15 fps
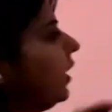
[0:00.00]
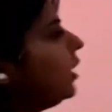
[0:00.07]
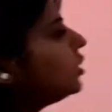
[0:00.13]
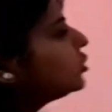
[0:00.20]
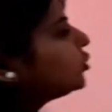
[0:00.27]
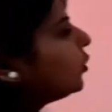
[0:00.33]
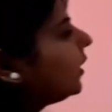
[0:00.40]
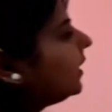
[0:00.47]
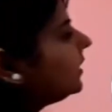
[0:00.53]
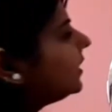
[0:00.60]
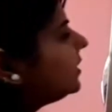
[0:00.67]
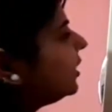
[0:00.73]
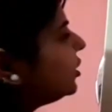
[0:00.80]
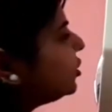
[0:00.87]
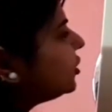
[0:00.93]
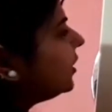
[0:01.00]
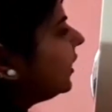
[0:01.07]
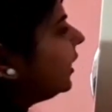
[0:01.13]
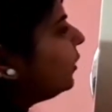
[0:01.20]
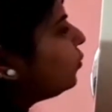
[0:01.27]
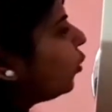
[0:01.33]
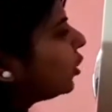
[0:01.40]
So, in the
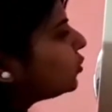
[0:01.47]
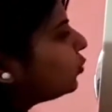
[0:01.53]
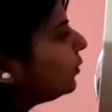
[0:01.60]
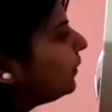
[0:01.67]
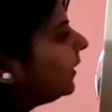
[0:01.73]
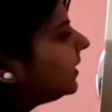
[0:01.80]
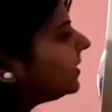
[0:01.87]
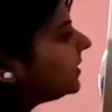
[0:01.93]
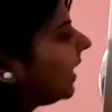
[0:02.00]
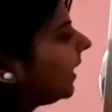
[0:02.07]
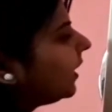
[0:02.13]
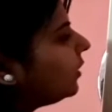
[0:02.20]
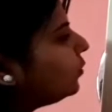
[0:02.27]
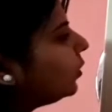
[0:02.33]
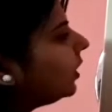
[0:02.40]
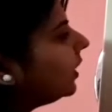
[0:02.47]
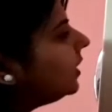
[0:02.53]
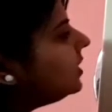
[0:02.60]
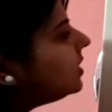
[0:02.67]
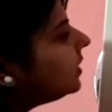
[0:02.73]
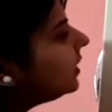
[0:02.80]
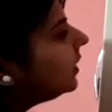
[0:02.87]
dictionary, what would be the second word?
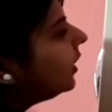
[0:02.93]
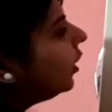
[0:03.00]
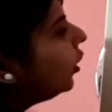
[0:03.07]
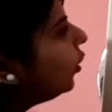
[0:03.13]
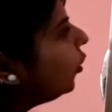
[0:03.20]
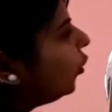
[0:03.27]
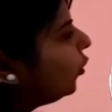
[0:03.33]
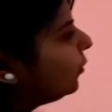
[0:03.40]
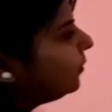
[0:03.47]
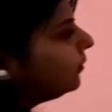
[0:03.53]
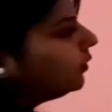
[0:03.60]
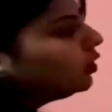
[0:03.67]
Home.